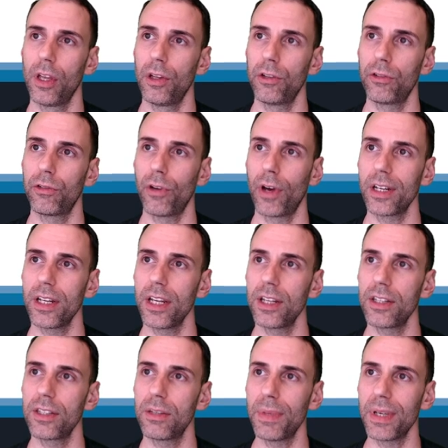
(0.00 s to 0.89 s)
So I
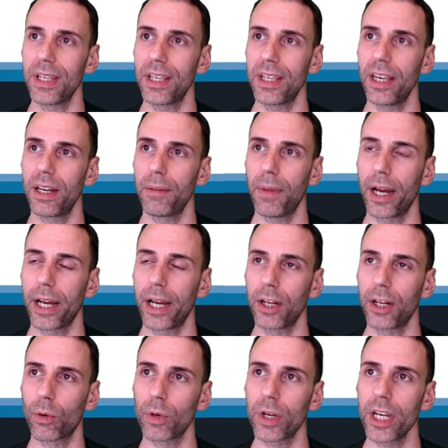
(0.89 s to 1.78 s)
need to begin my
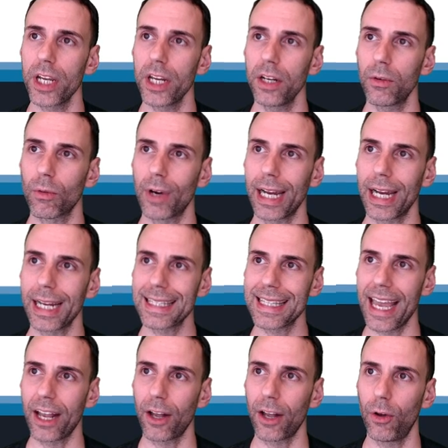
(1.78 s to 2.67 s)
green
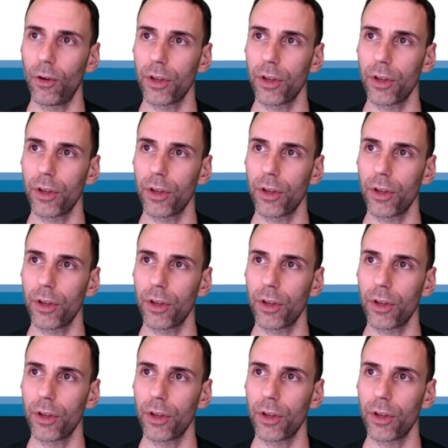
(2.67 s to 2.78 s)
rectangle